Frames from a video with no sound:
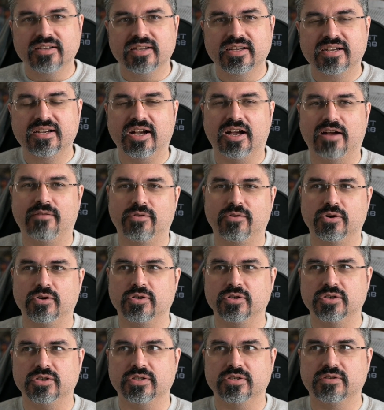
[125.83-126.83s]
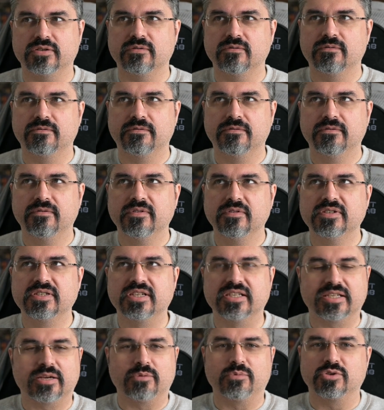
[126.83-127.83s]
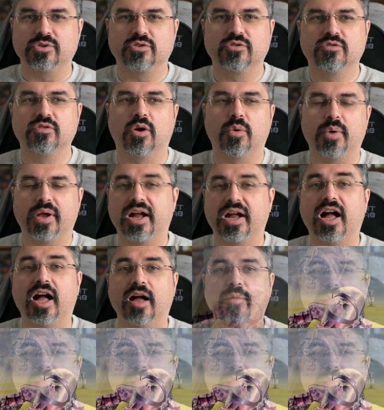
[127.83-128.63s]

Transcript: covers since I was growing up.